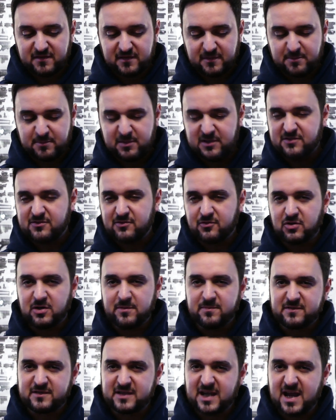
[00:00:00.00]
pistol
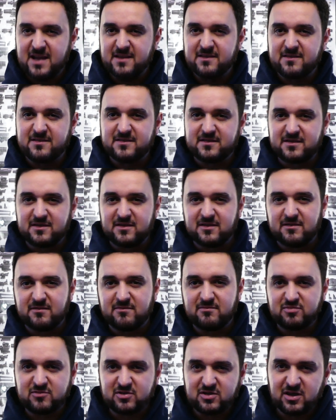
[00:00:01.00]
grip tends
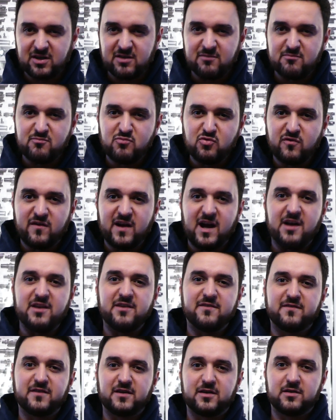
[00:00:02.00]
to kind of move out
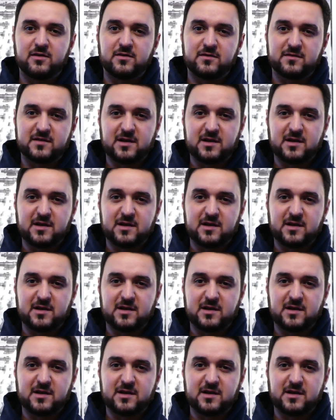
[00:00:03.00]
your fingers.